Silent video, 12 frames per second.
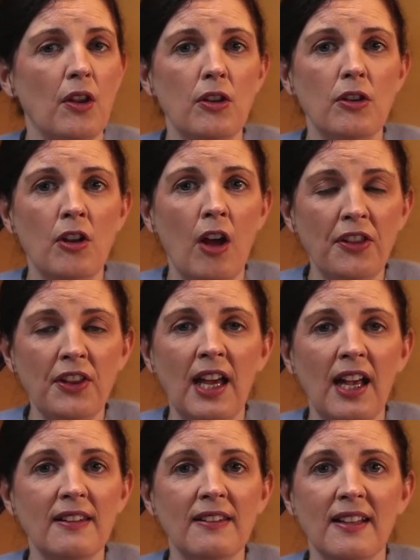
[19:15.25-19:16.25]
nothing
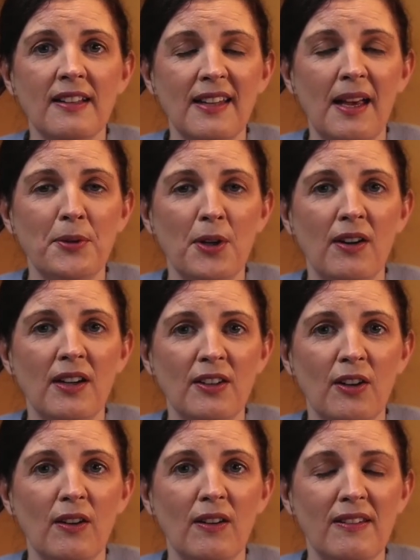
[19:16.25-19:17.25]
else except our
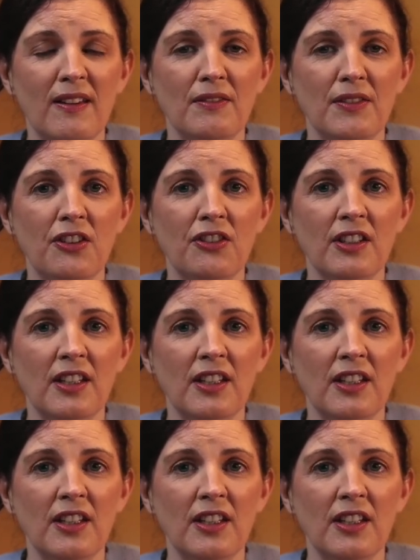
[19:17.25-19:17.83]
eternal salvation